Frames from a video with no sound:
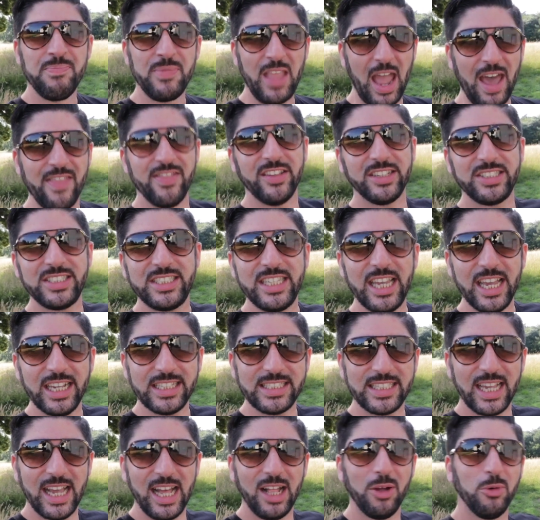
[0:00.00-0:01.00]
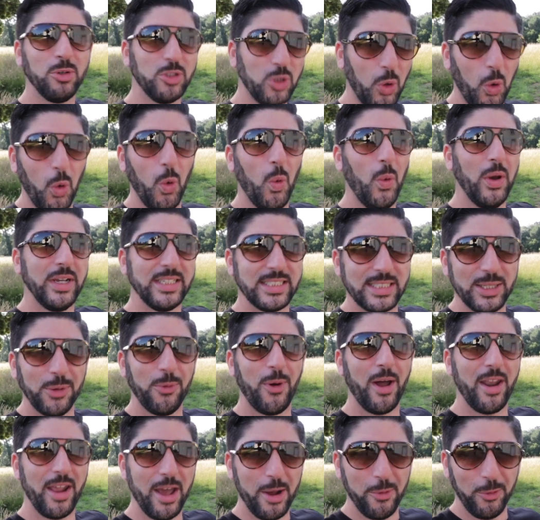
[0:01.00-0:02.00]
and the CSL was always the
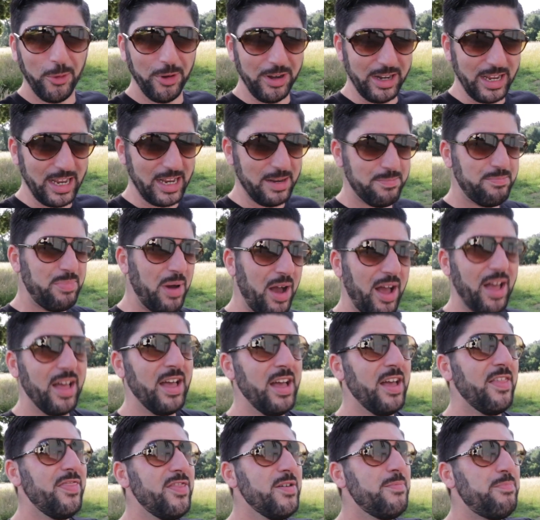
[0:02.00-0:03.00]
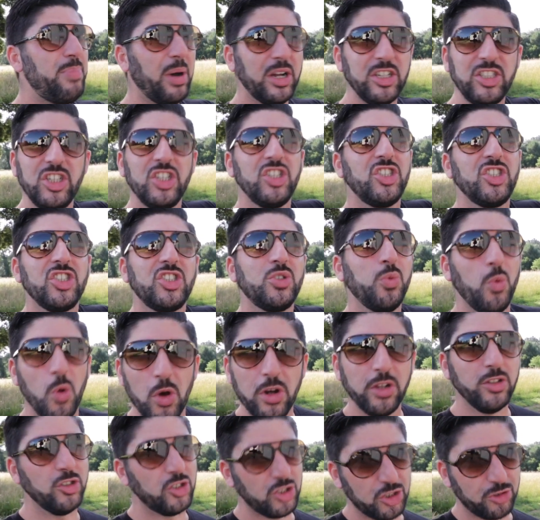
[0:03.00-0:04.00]
one I wanted, but the budget just
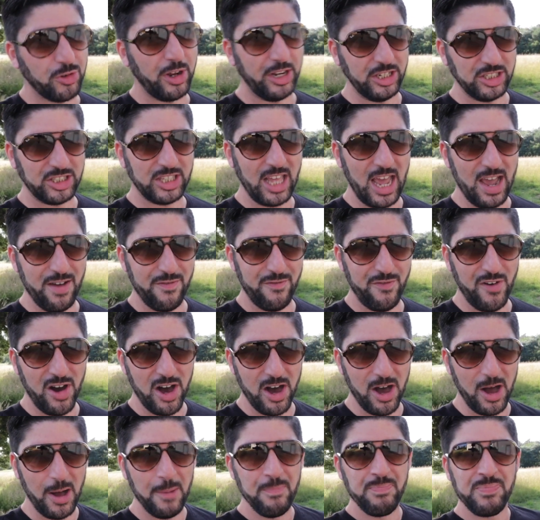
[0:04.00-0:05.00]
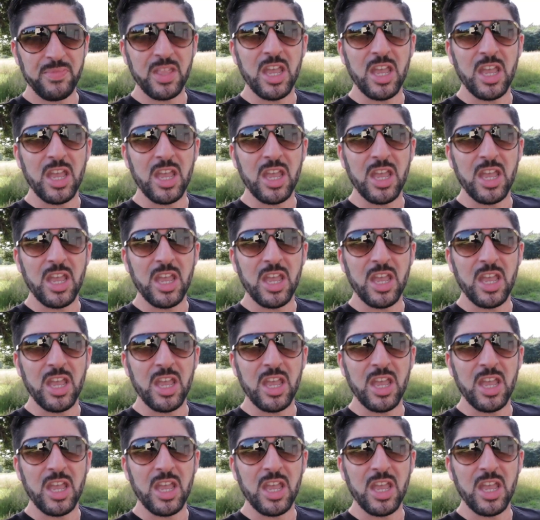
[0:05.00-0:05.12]
wouldn't stretch that far.